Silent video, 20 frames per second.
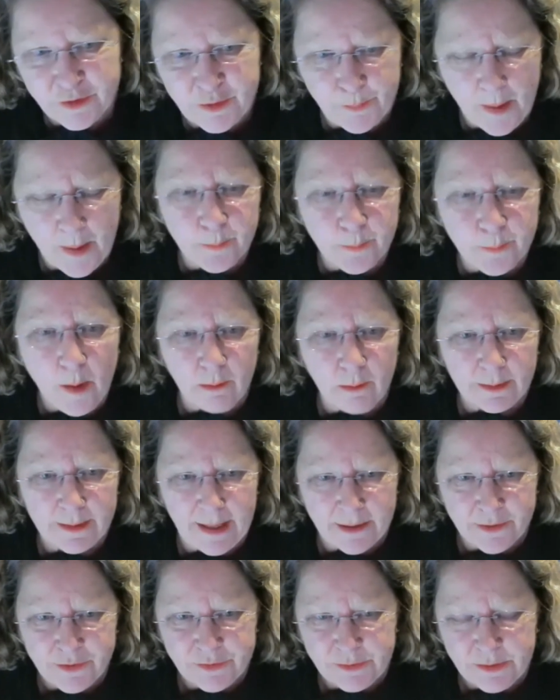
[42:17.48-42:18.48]
spun
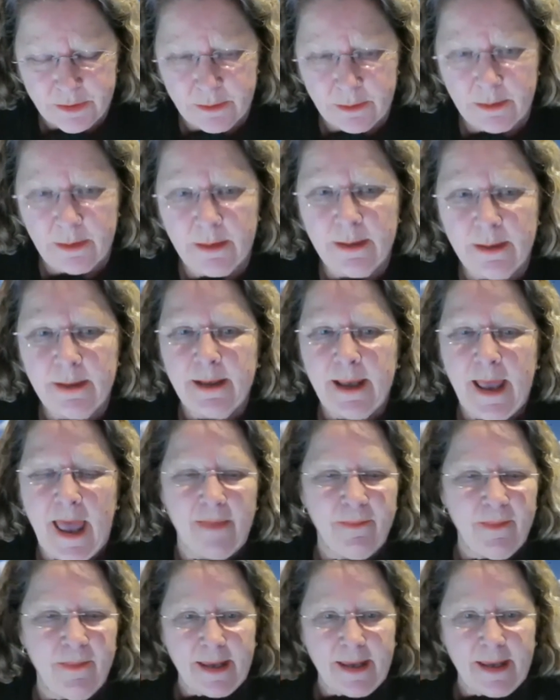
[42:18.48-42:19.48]
polyester,
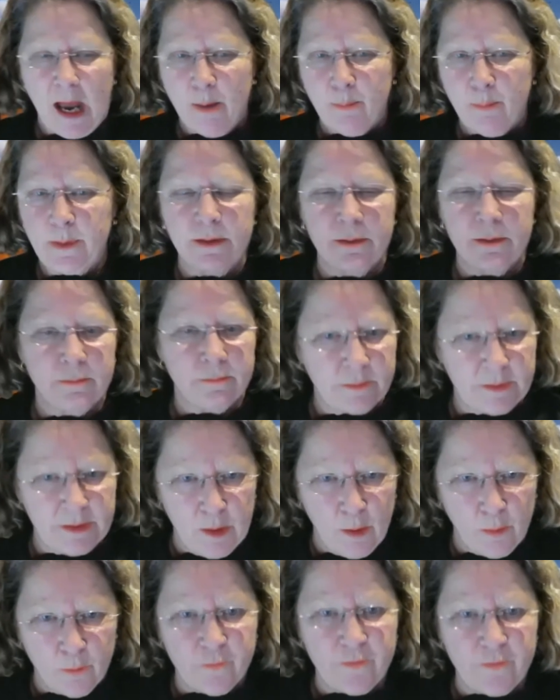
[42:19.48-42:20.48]
and they come in
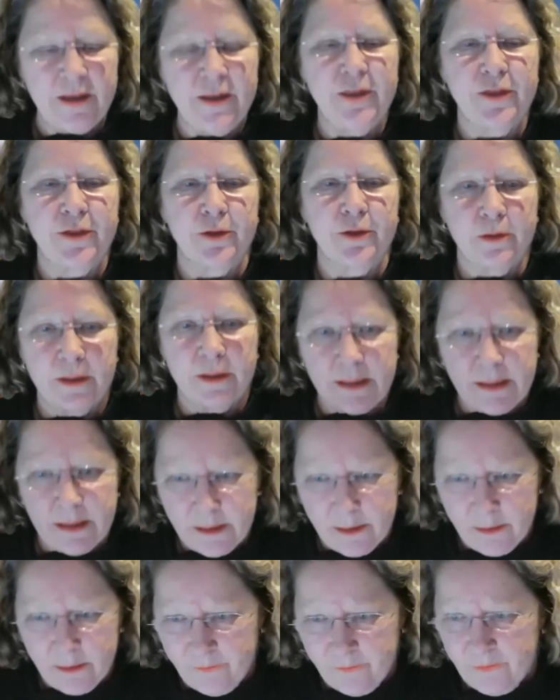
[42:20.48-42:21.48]

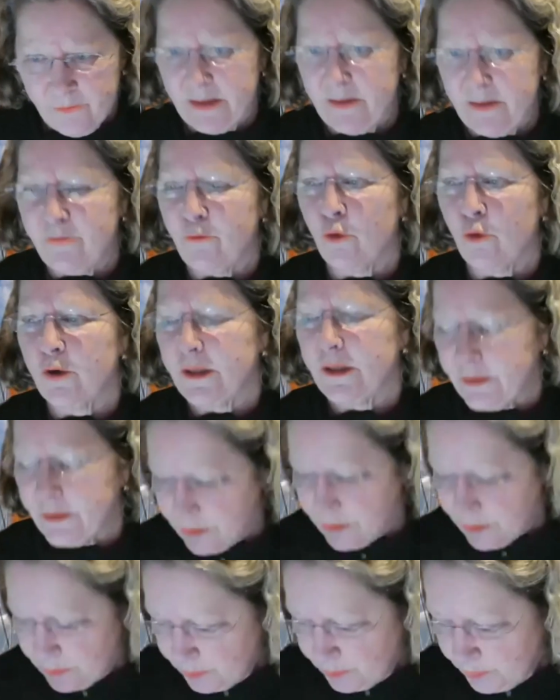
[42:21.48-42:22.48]
V30,
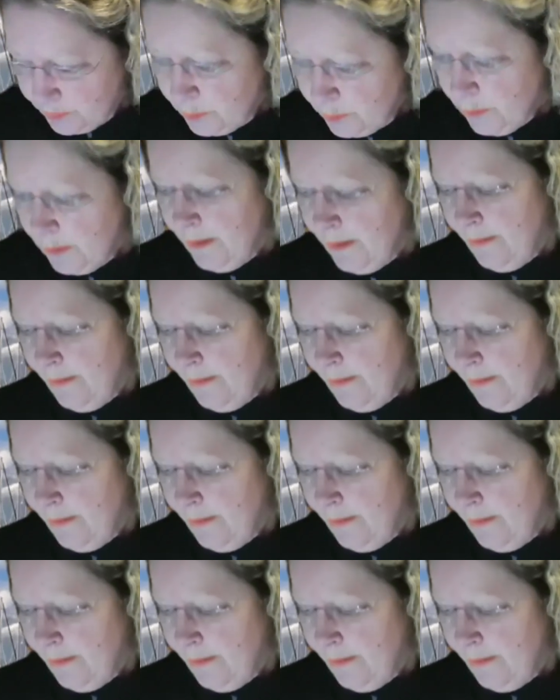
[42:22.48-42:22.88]
V42,